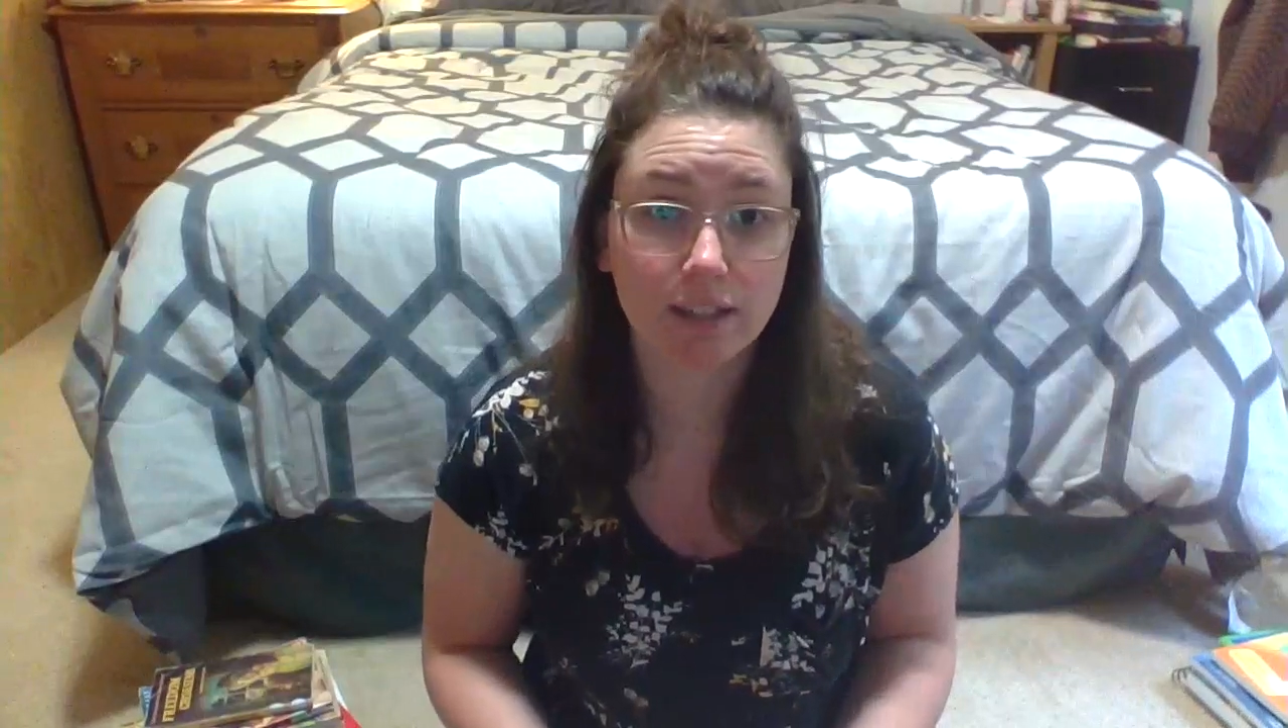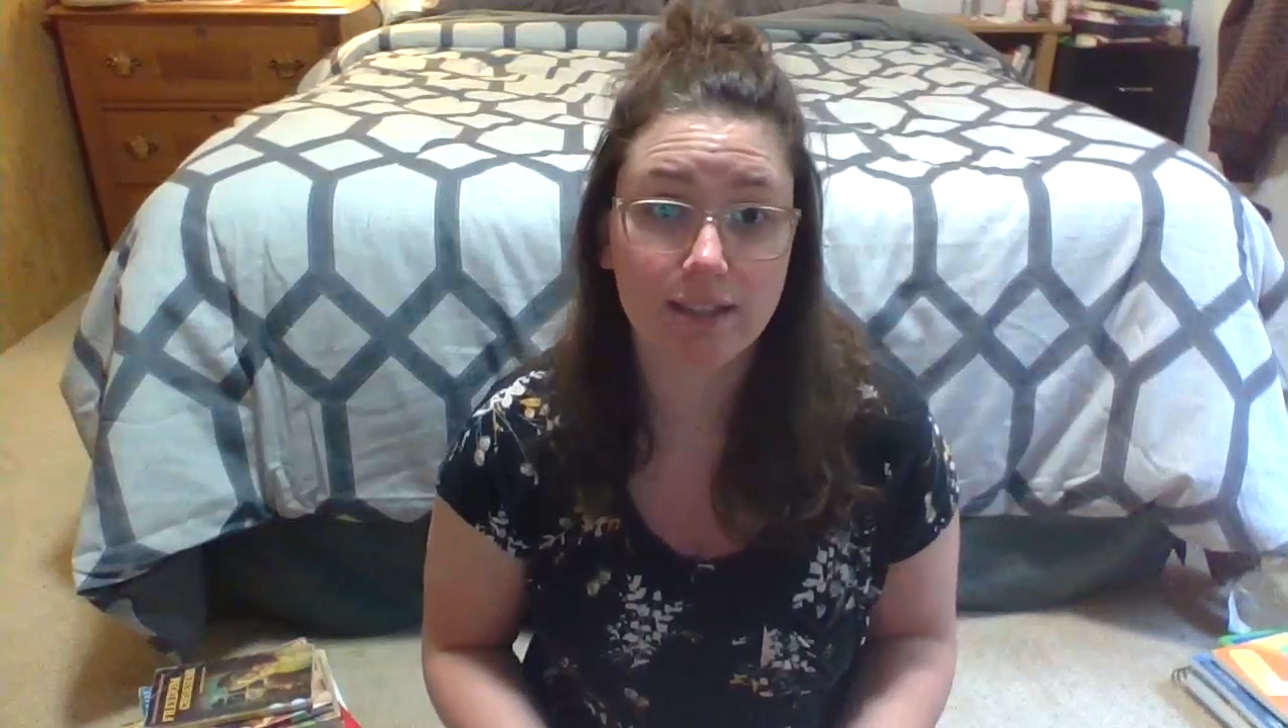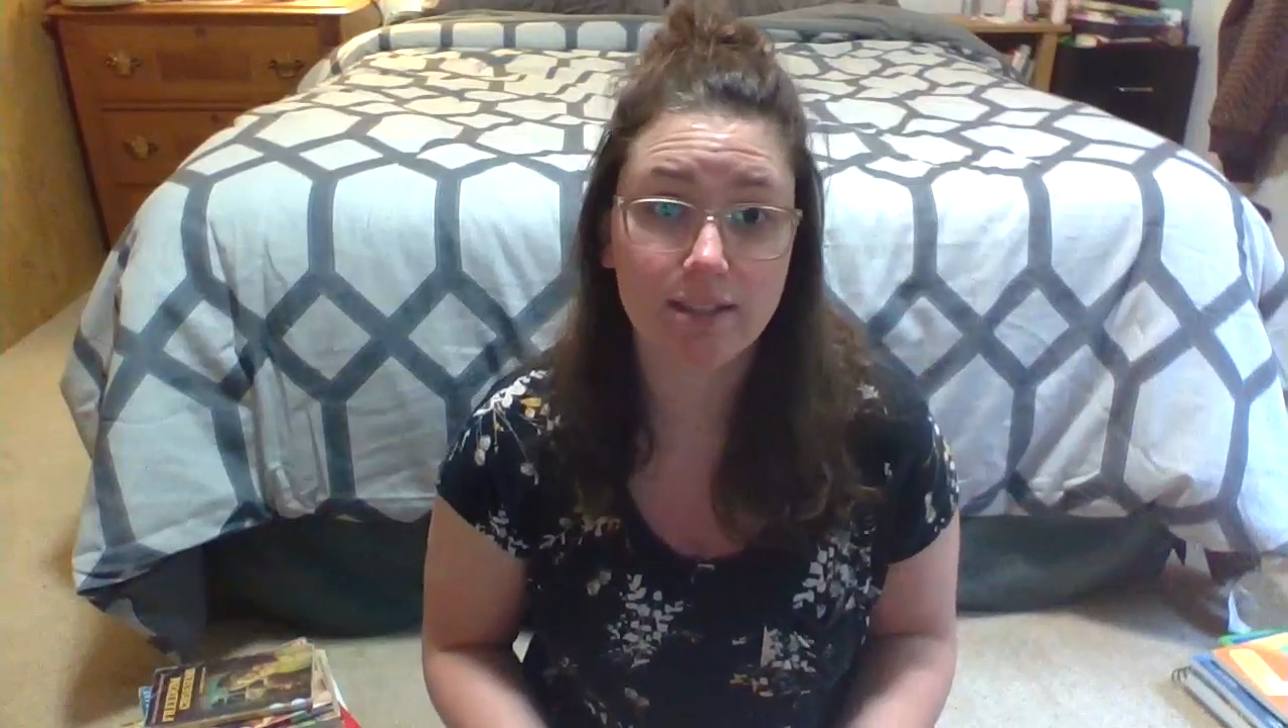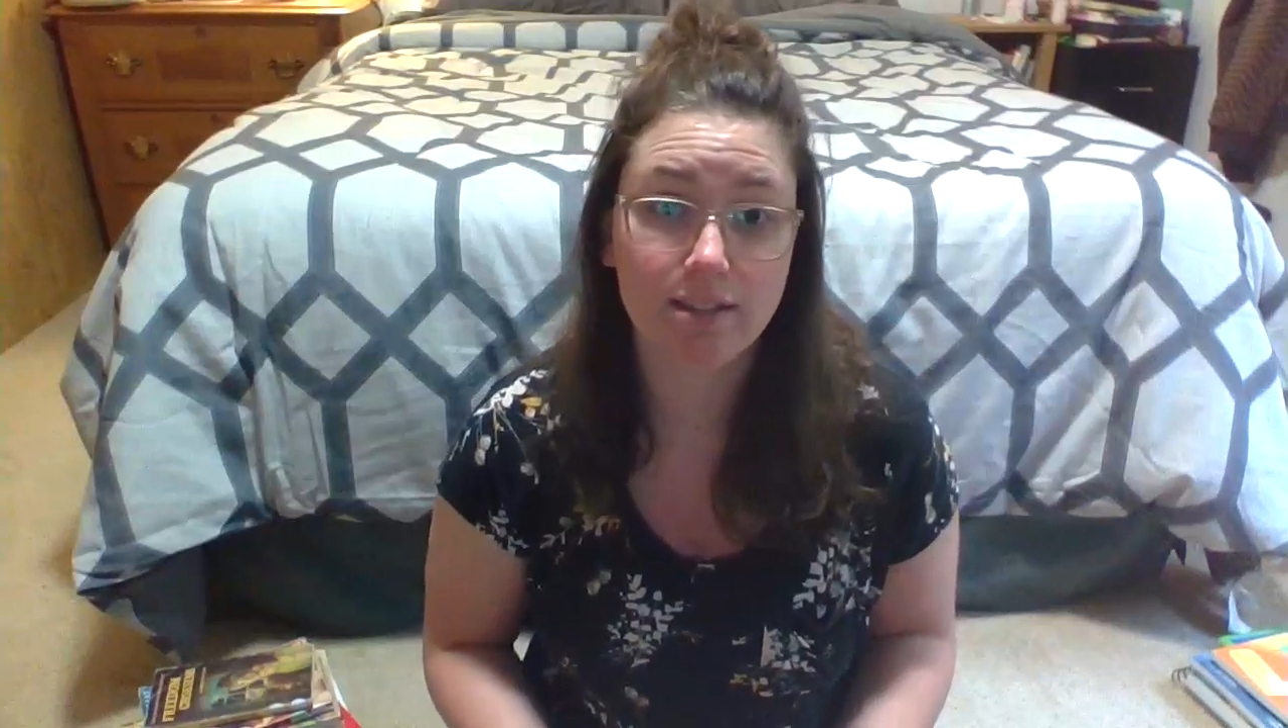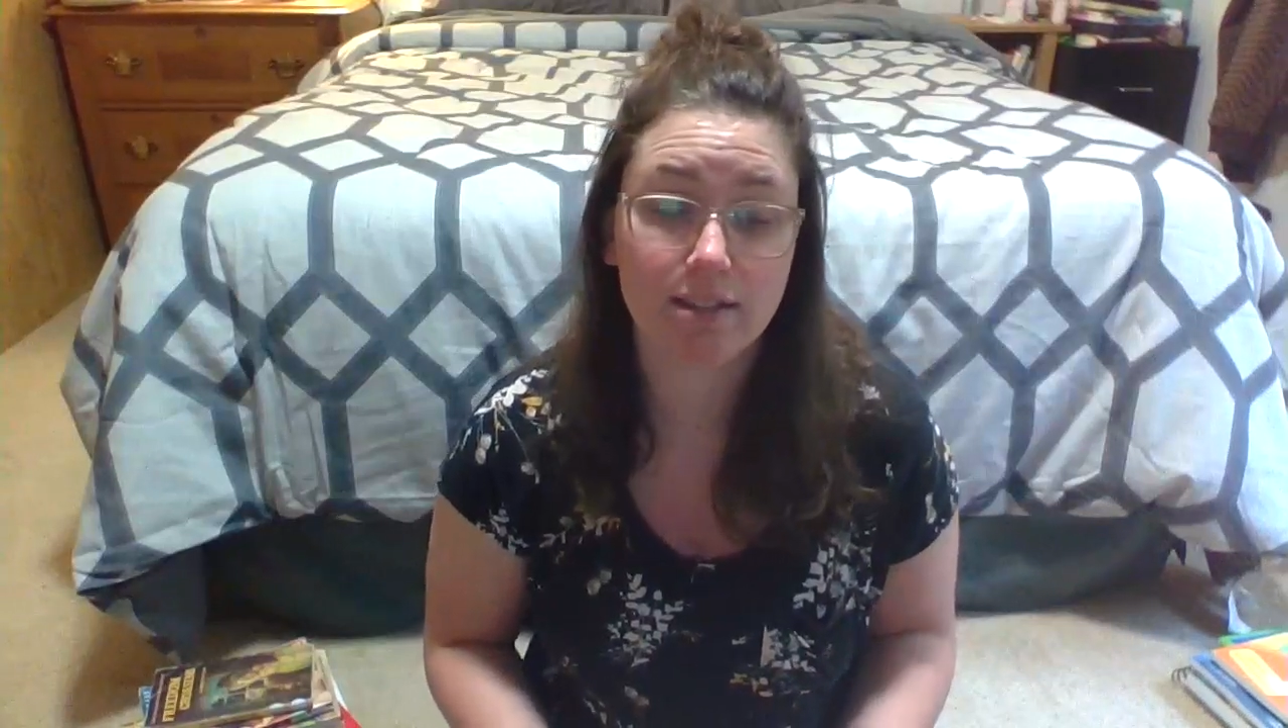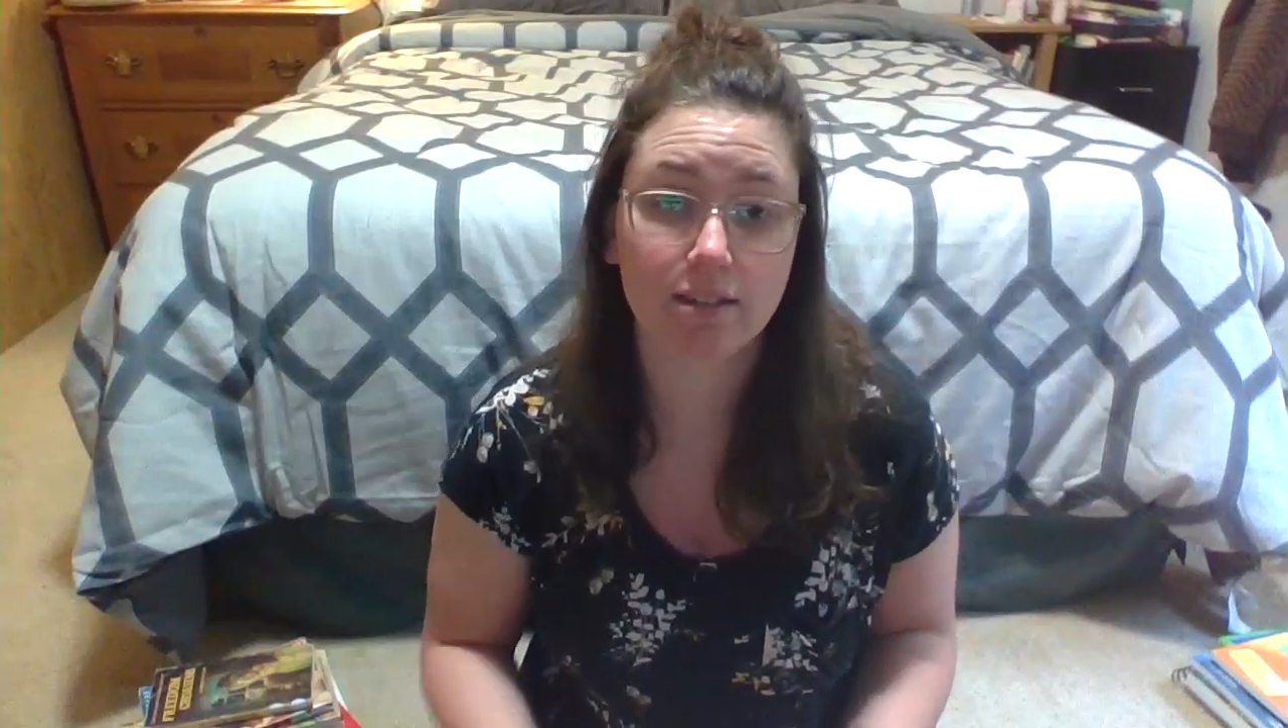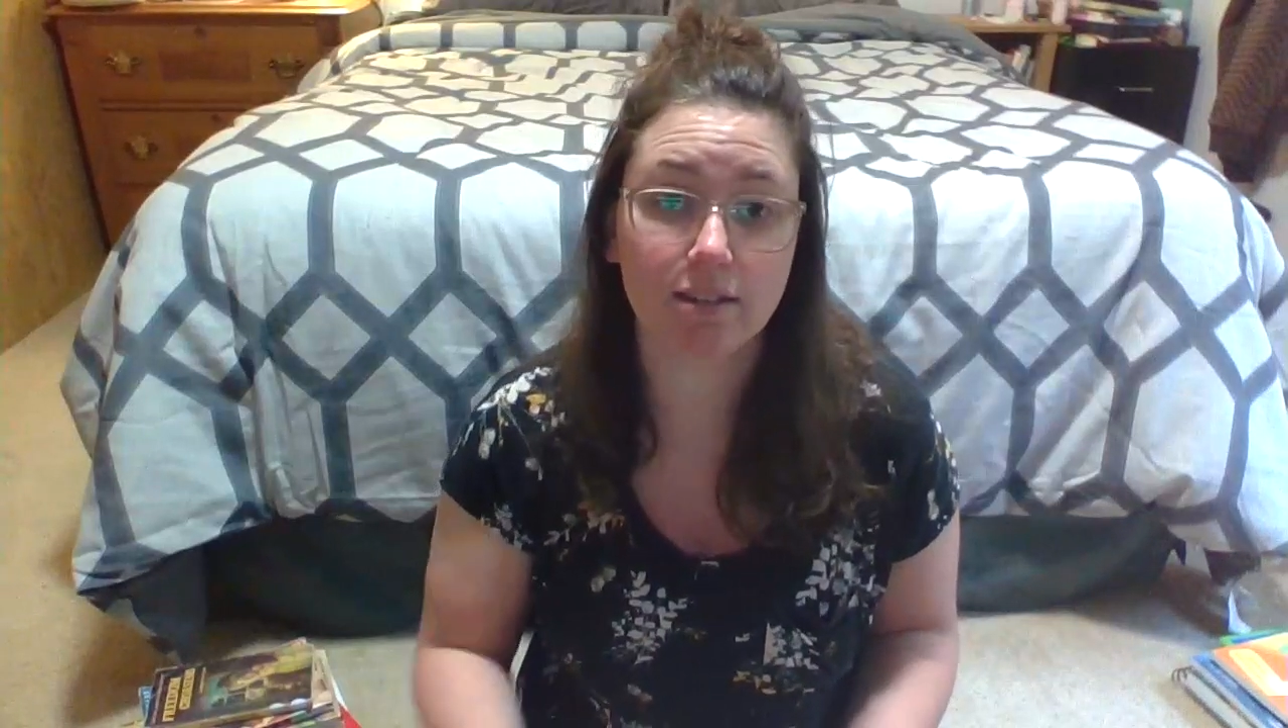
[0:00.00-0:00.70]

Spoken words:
list,